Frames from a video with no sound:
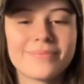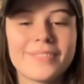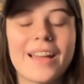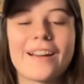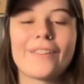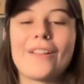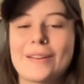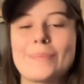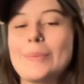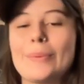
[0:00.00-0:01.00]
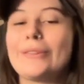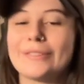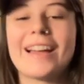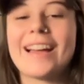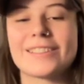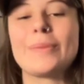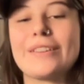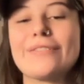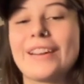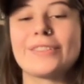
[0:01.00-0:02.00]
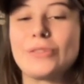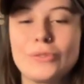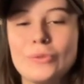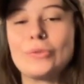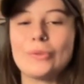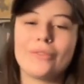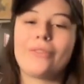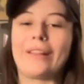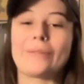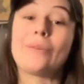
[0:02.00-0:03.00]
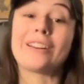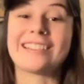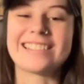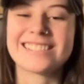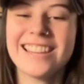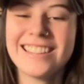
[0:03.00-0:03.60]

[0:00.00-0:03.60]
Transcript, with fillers: Yeah, a lot of people ask me if that's like what it is.